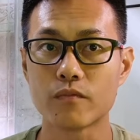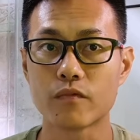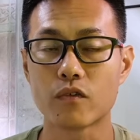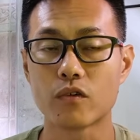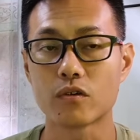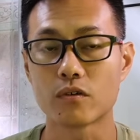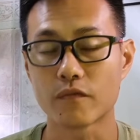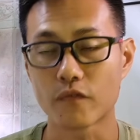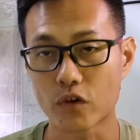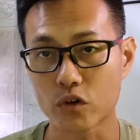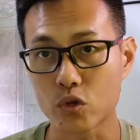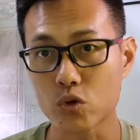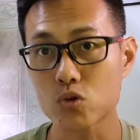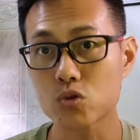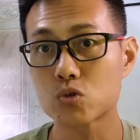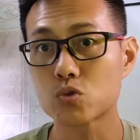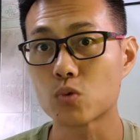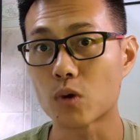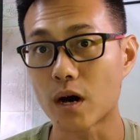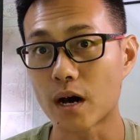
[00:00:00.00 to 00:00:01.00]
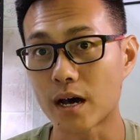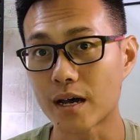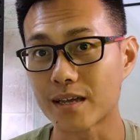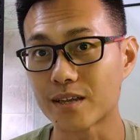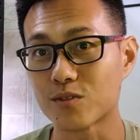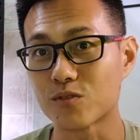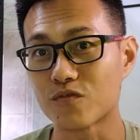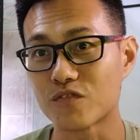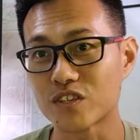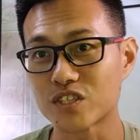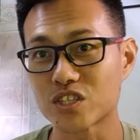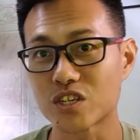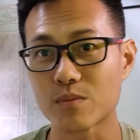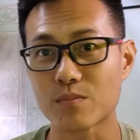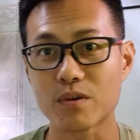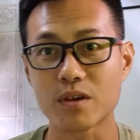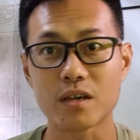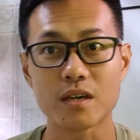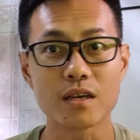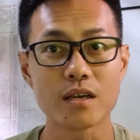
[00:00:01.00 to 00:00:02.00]
for those who are into fish
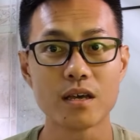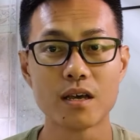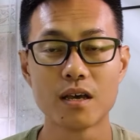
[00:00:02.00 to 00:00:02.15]
keeping,